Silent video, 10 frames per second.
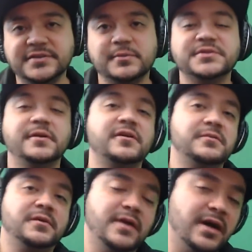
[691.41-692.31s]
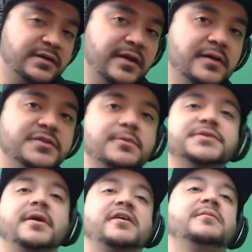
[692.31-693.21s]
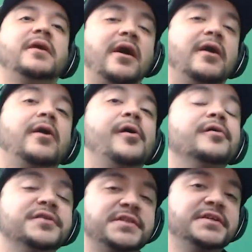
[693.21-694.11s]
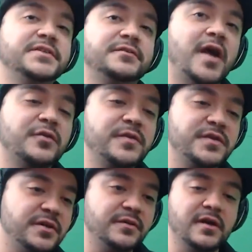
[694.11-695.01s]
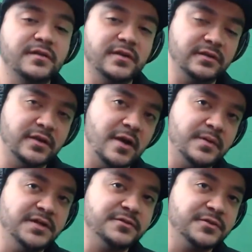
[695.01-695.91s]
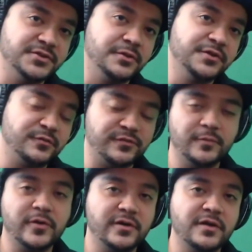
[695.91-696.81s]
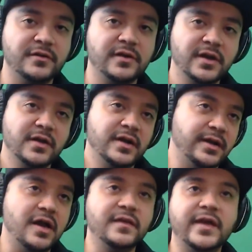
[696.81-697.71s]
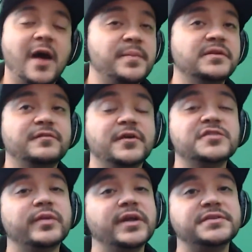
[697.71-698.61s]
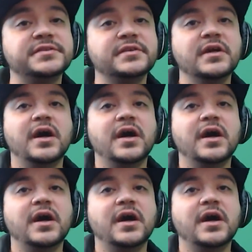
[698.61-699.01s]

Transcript: Are we talking about knockdowns? Are we talking about how all those things interact with each other, how they happen as a result from one another, and how they happen in the first place?